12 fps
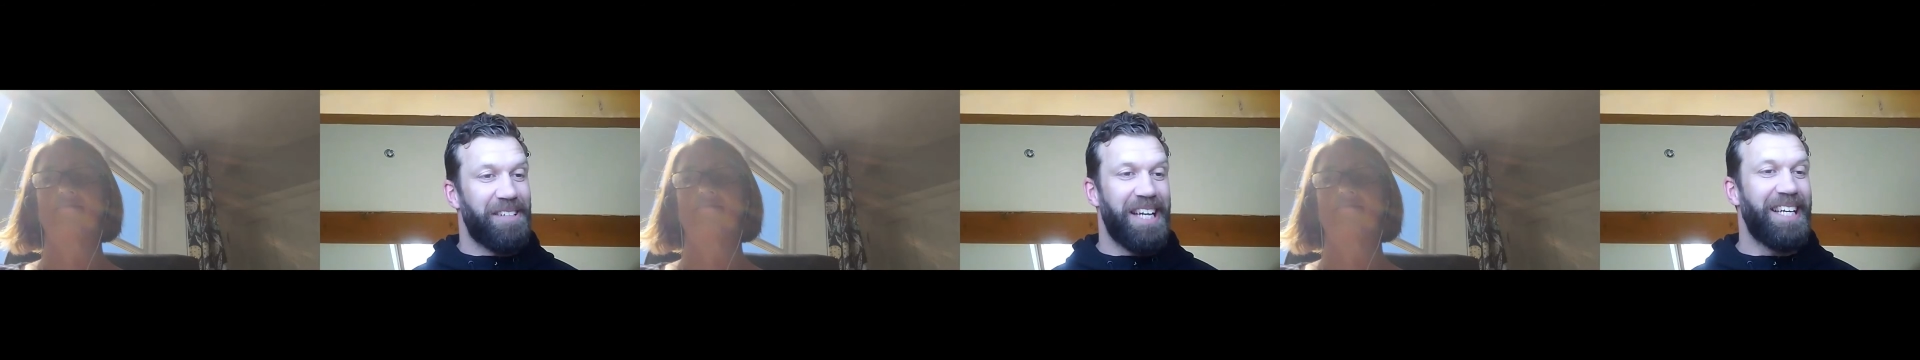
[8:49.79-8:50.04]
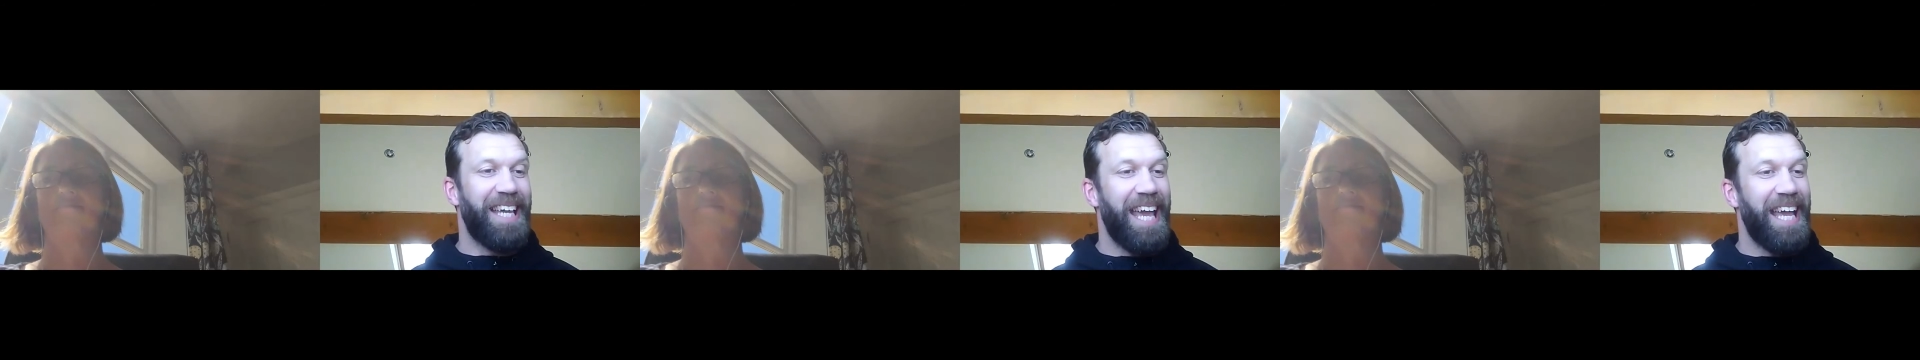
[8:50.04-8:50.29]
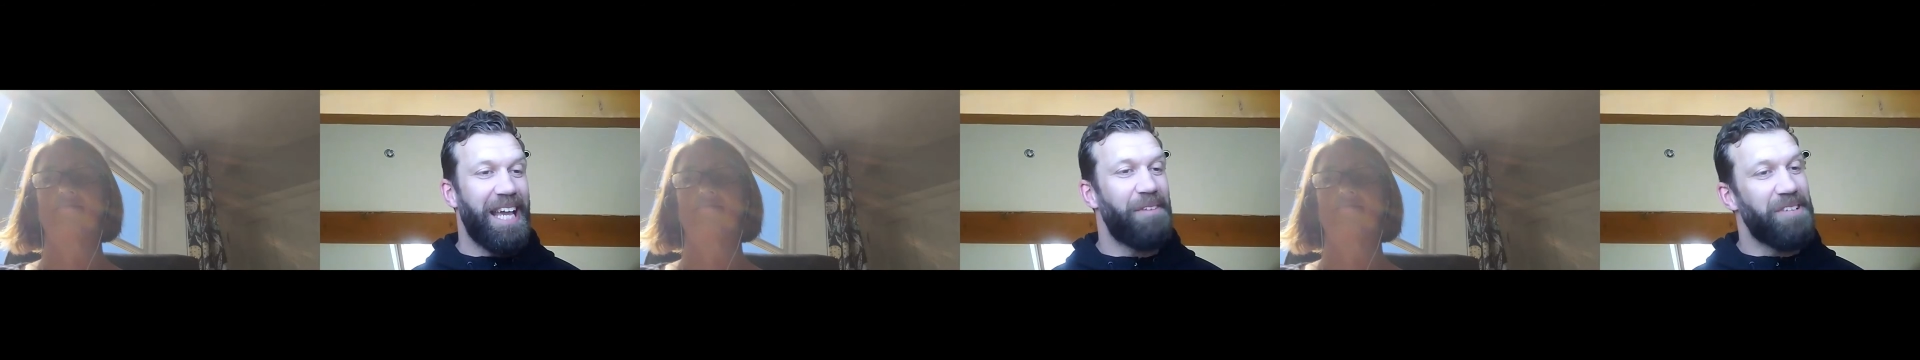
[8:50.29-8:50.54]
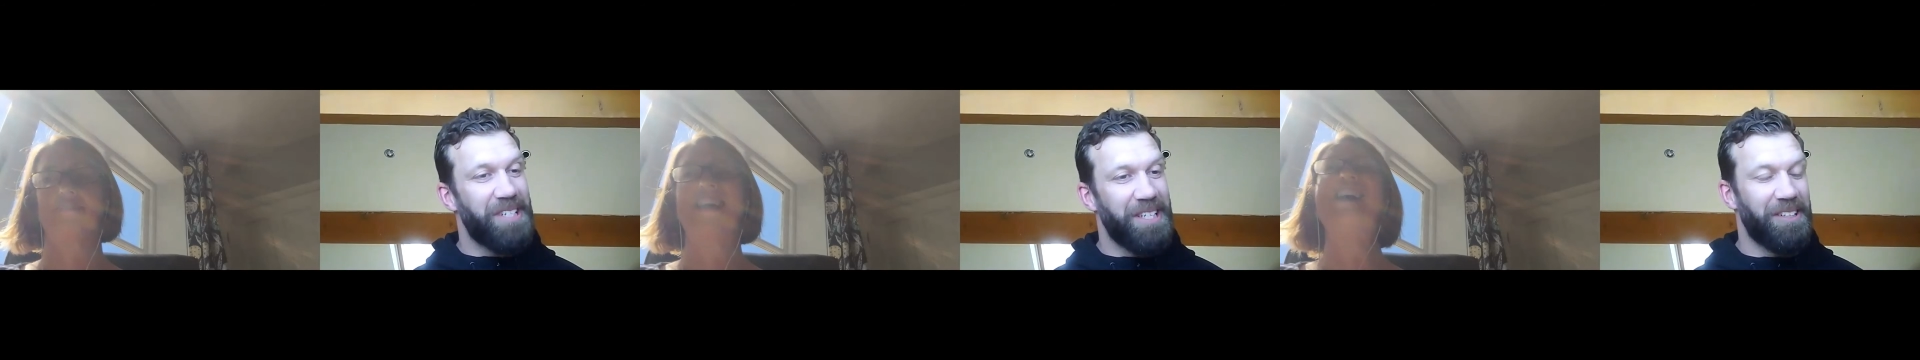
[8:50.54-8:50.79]
and cake every
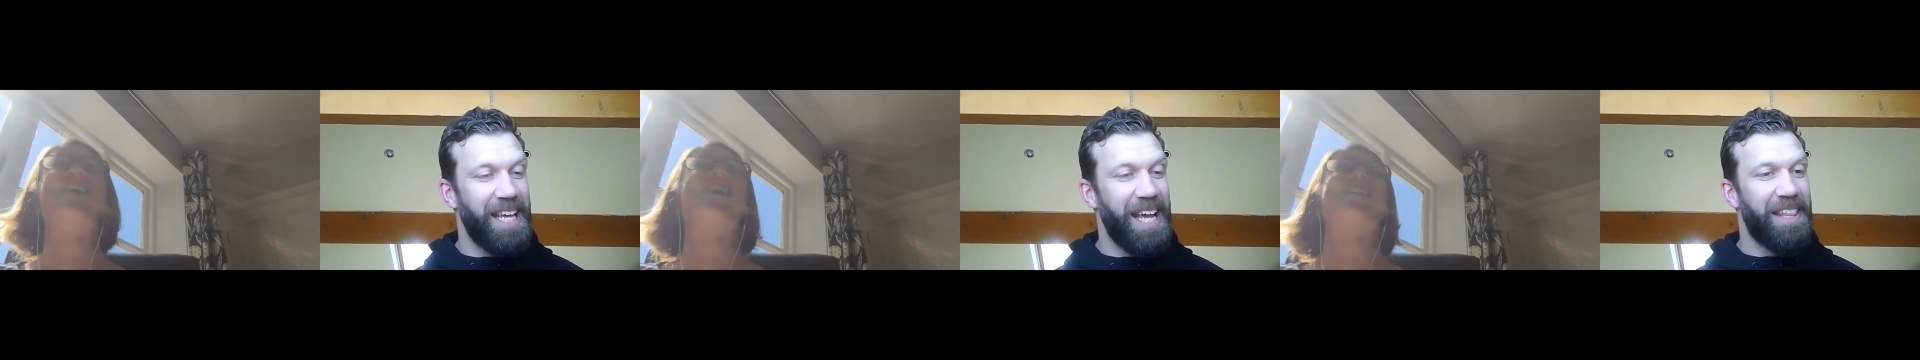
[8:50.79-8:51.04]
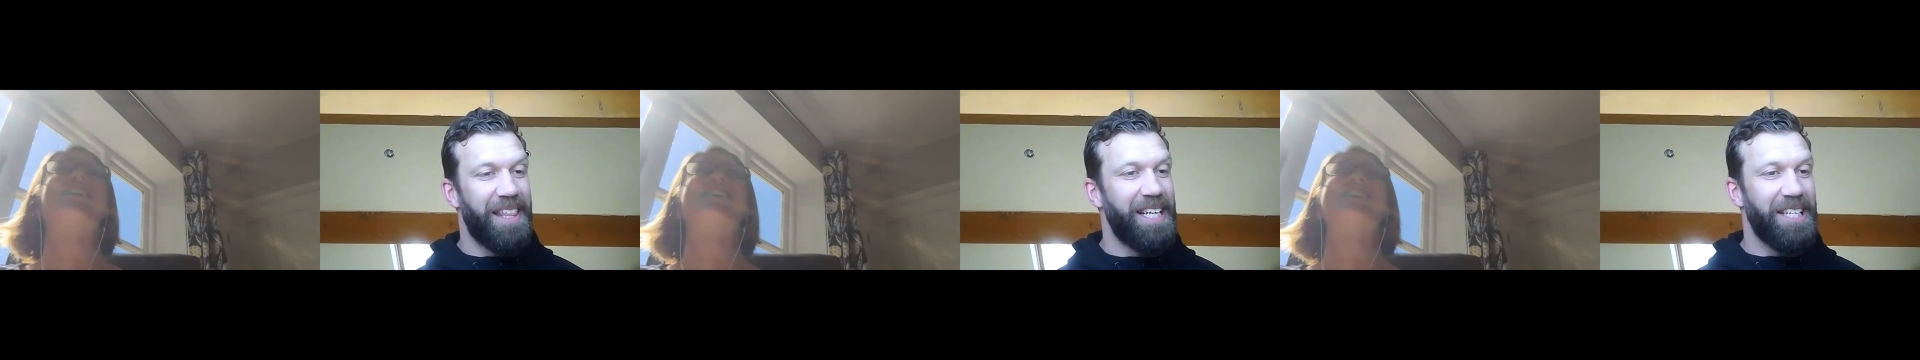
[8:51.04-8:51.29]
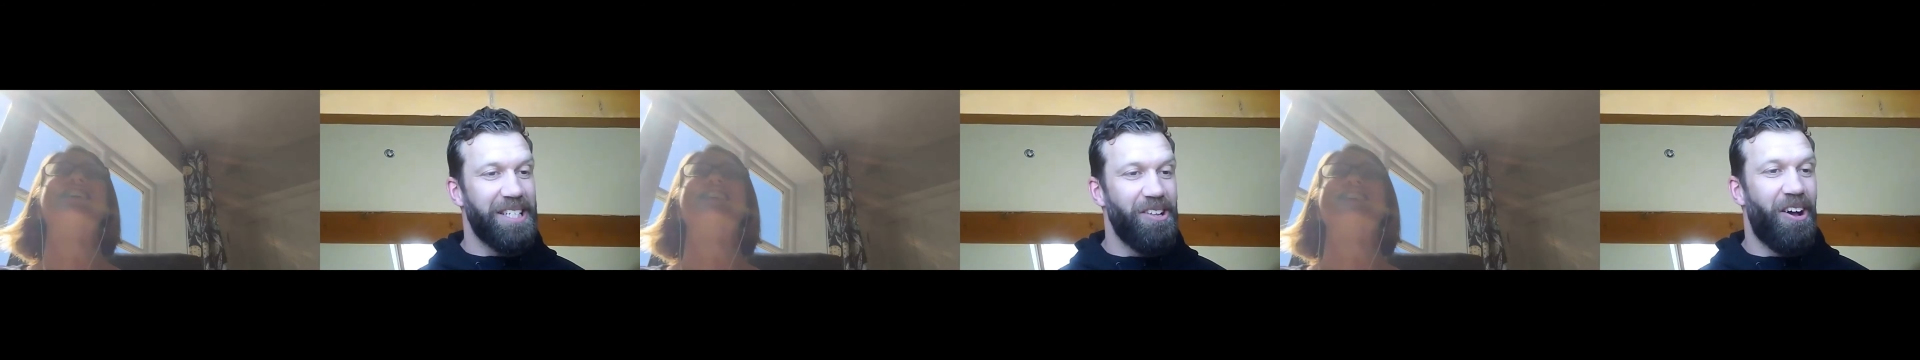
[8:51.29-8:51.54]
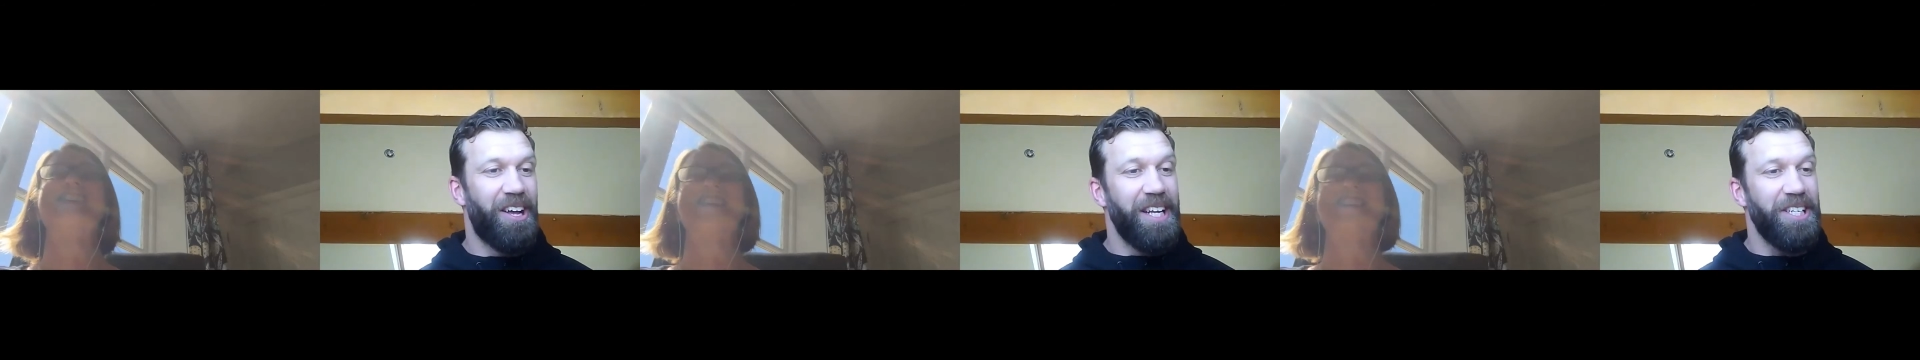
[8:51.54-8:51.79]
single day, then it's
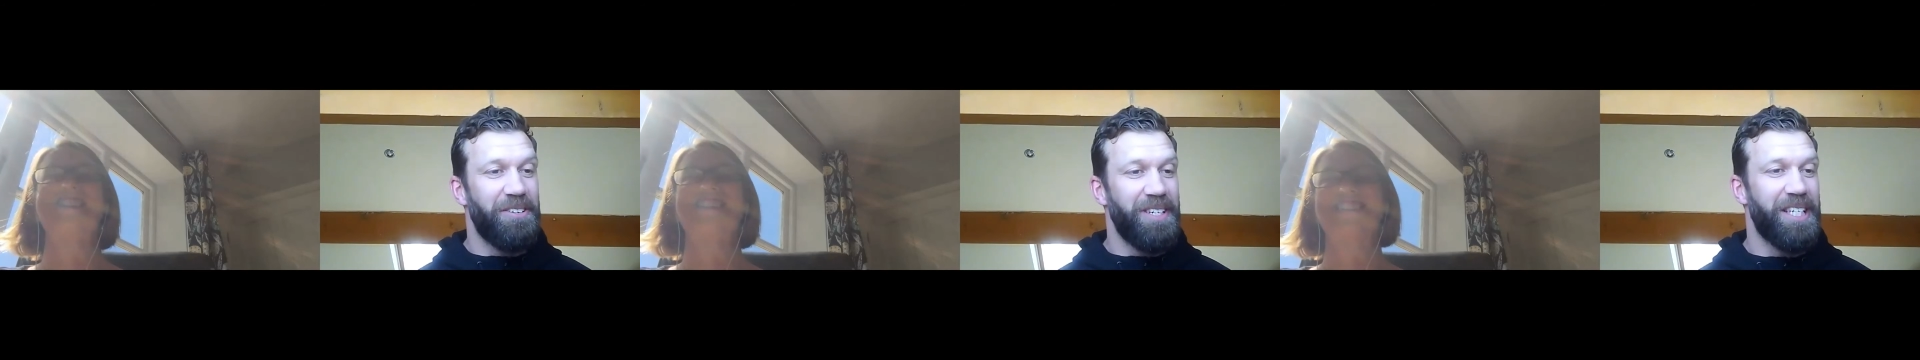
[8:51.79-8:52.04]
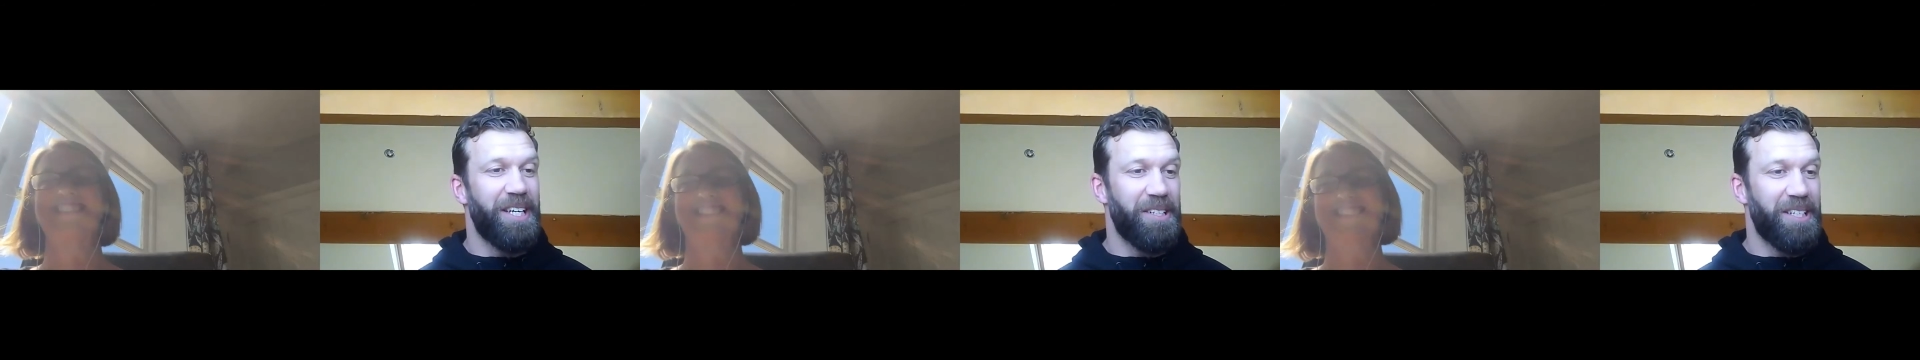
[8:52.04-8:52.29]
not an issue, is it?